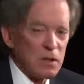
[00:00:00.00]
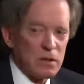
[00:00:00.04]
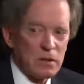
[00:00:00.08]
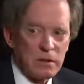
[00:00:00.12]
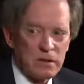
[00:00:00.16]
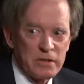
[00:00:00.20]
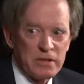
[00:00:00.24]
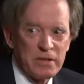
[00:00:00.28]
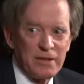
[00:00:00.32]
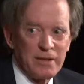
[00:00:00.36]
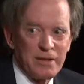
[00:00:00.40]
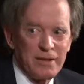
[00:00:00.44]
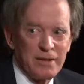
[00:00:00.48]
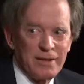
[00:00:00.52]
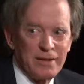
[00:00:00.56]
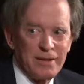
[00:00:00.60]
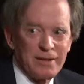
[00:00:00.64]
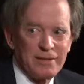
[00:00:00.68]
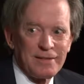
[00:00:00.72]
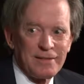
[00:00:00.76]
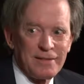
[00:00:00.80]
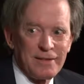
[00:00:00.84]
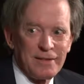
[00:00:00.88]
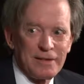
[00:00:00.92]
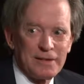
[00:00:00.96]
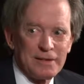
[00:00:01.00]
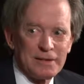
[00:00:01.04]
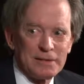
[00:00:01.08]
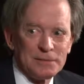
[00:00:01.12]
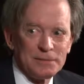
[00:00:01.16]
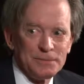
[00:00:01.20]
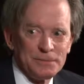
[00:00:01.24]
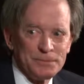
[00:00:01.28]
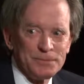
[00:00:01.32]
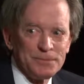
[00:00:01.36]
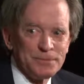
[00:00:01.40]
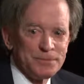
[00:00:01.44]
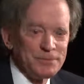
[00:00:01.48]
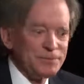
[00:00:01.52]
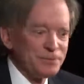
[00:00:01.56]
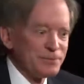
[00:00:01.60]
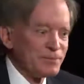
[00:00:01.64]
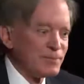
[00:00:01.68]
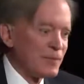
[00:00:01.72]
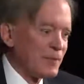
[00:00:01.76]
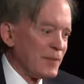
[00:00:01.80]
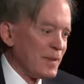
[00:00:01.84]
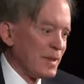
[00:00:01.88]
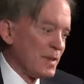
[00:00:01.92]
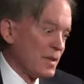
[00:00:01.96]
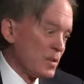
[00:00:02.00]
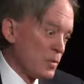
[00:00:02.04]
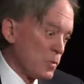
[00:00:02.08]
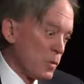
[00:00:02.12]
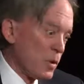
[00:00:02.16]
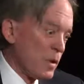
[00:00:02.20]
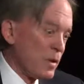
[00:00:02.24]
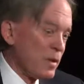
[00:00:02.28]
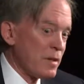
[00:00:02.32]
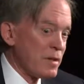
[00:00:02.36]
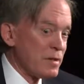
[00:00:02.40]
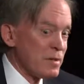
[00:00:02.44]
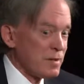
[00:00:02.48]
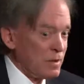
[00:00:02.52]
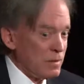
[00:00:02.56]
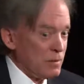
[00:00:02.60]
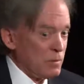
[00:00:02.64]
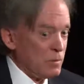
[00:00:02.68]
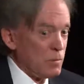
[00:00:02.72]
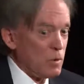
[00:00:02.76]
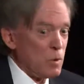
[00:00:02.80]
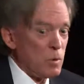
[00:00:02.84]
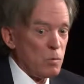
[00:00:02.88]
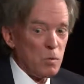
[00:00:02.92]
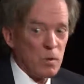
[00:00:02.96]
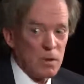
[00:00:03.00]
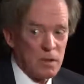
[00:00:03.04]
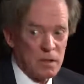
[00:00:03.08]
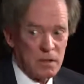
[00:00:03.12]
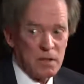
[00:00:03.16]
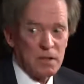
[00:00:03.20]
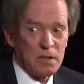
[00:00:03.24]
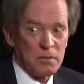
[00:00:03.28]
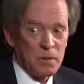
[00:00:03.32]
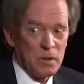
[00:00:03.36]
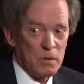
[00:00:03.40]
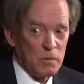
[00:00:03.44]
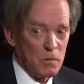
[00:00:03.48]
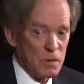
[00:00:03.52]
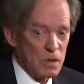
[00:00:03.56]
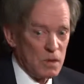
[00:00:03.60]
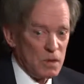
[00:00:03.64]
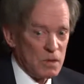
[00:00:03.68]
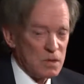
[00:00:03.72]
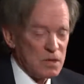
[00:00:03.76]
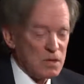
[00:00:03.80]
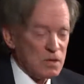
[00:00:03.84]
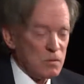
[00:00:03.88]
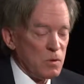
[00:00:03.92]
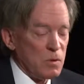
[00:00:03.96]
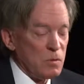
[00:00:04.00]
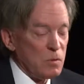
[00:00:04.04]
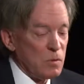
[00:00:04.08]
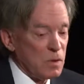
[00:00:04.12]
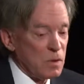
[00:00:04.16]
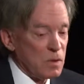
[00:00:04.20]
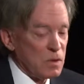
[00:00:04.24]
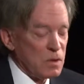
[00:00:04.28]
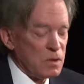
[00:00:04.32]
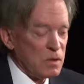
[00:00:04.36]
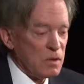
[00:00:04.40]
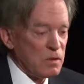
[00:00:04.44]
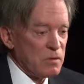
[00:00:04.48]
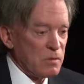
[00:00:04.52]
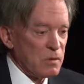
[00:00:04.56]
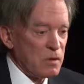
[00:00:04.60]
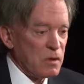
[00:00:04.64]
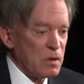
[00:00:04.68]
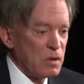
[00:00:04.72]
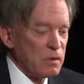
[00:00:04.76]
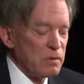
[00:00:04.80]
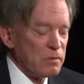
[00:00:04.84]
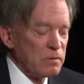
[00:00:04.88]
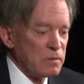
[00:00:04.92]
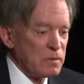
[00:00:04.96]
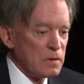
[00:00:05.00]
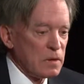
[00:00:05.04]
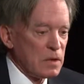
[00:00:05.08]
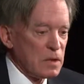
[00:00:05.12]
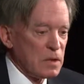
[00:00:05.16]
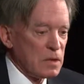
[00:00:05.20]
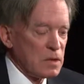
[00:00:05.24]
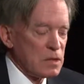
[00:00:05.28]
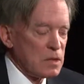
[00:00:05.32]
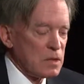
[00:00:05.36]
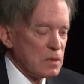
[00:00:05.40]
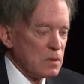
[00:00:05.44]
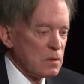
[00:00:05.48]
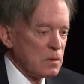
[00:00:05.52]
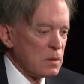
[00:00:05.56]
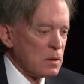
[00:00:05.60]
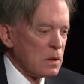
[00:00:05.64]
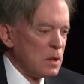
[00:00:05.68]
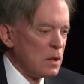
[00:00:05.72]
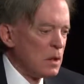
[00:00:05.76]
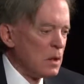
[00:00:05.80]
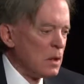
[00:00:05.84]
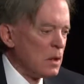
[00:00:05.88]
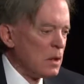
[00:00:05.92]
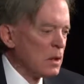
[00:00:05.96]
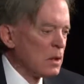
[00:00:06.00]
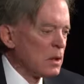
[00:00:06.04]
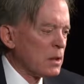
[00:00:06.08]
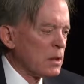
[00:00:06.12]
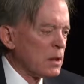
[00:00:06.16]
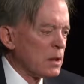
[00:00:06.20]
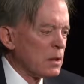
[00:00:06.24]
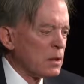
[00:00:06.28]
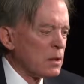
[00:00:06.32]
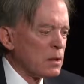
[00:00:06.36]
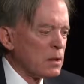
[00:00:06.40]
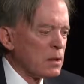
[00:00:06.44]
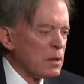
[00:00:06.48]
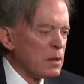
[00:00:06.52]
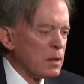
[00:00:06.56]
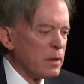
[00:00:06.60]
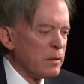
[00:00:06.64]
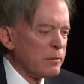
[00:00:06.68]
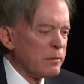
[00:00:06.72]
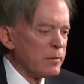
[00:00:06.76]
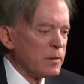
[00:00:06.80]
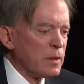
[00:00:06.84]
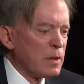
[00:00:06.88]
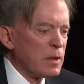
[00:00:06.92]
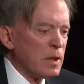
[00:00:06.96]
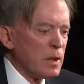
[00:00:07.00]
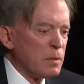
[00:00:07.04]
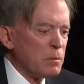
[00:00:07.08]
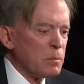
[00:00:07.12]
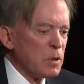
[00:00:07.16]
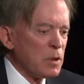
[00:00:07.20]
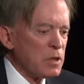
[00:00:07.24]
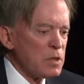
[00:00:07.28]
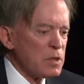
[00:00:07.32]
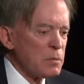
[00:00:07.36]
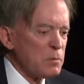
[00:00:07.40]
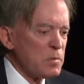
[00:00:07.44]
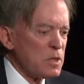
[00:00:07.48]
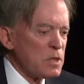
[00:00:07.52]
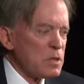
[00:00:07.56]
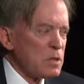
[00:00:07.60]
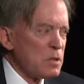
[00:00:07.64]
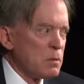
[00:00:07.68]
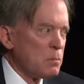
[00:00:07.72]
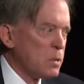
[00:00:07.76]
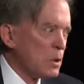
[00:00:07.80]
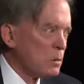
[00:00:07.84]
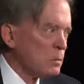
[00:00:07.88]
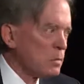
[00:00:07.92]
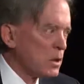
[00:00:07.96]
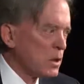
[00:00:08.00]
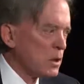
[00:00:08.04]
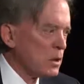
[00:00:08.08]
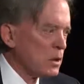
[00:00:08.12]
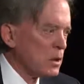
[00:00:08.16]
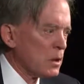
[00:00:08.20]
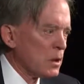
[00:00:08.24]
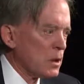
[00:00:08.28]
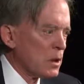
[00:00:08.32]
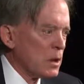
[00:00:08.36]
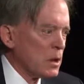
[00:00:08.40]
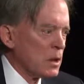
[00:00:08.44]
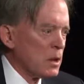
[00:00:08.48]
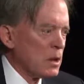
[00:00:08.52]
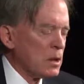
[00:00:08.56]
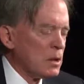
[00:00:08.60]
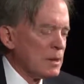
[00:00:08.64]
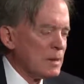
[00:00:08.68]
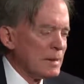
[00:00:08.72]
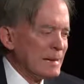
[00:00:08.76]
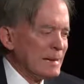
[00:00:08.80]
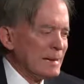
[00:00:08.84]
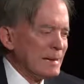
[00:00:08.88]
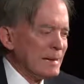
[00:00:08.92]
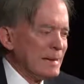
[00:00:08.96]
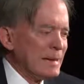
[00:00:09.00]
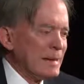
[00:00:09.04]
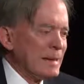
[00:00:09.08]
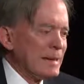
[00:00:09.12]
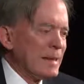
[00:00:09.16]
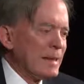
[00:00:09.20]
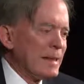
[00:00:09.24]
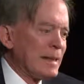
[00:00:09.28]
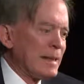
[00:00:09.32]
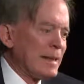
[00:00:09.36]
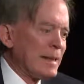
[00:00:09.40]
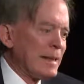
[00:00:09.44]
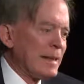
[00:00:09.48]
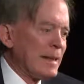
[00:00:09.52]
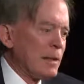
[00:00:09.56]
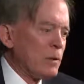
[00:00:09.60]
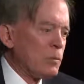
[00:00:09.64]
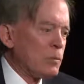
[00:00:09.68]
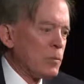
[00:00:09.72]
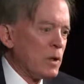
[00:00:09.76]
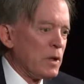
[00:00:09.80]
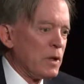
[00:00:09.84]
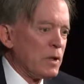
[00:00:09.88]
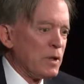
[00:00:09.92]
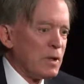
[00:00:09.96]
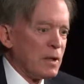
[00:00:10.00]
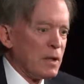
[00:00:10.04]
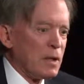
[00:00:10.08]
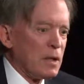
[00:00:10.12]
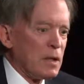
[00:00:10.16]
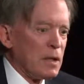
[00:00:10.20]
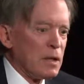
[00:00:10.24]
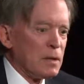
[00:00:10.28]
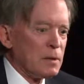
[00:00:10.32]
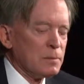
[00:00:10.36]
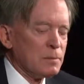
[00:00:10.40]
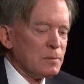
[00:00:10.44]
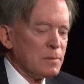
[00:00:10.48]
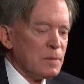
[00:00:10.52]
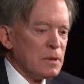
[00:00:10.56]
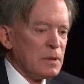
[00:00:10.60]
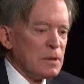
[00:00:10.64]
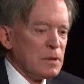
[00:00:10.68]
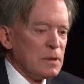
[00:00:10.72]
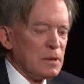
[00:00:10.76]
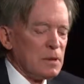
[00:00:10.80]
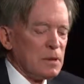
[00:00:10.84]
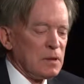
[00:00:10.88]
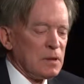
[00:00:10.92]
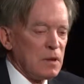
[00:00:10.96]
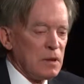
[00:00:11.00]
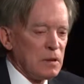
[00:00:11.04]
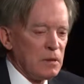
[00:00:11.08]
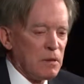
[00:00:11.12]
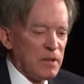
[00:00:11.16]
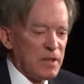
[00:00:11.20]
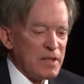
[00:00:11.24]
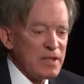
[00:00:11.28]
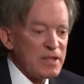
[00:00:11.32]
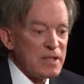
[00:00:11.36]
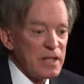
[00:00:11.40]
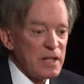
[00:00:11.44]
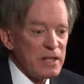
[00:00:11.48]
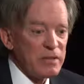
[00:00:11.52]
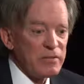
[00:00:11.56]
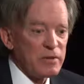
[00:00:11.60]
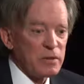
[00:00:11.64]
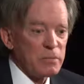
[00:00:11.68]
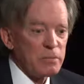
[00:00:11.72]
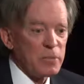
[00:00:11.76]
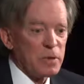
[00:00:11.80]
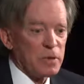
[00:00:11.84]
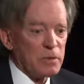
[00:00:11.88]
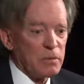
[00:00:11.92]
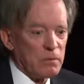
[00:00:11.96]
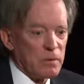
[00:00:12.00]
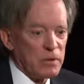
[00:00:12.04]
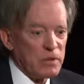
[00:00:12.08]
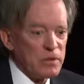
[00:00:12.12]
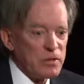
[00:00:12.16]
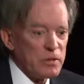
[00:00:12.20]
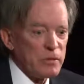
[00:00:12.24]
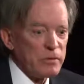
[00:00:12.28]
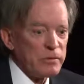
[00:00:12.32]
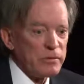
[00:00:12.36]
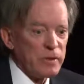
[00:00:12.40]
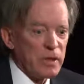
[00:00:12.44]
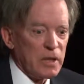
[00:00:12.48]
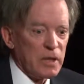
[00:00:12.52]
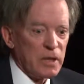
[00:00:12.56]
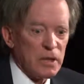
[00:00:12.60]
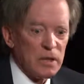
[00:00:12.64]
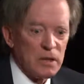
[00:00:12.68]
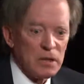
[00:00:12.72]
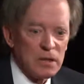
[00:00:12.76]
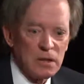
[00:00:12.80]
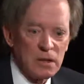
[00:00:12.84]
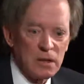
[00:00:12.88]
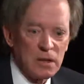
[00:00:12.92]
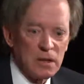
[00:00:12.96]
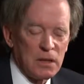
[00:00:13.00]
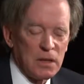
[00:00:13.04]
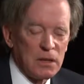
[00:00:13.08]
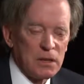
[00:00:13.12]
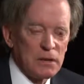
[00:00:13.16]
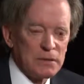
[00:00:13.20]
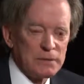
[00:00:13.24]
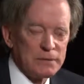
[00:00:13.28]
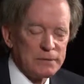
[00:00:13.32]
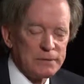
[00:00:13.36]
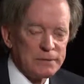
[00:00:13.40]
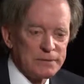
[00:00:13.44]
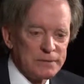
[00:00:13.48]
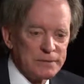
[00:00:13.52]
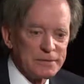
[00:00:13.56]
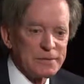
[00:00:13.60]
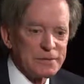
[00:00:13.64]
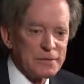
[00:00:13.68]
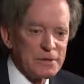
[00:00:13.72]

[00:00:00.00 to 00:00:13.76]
But Gross does not shirk public appearances, unlike some Wall Streeters. He enjoys speaking to the media, comparing it to talking truth serum. He likes telling the truth as he sees it to the media, maybe because he enjoys the shock value.